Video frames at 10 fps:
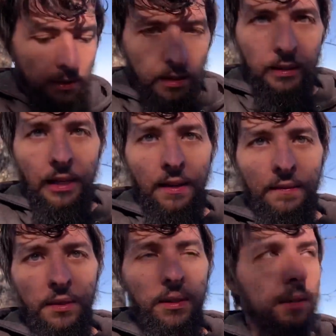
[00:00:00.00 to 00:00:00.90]
in the
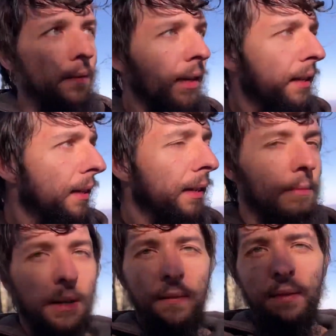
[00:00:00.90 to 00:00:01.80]
afternoon right now.
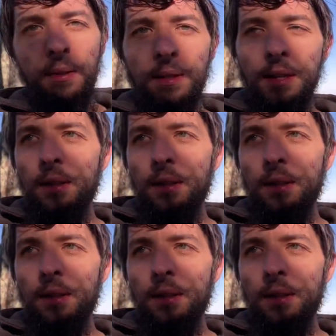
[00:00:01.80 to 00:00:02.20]
My phone is at